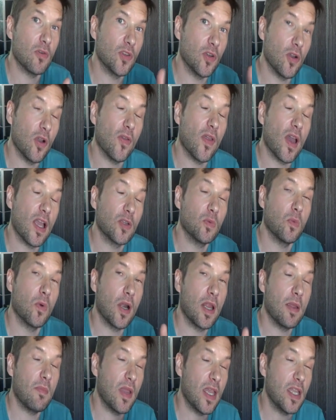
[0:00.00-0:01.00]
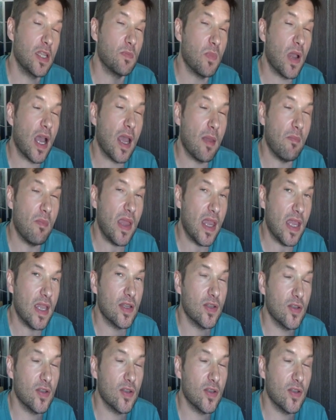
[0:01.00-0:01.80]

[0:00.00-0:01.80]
so that's what it means by beat.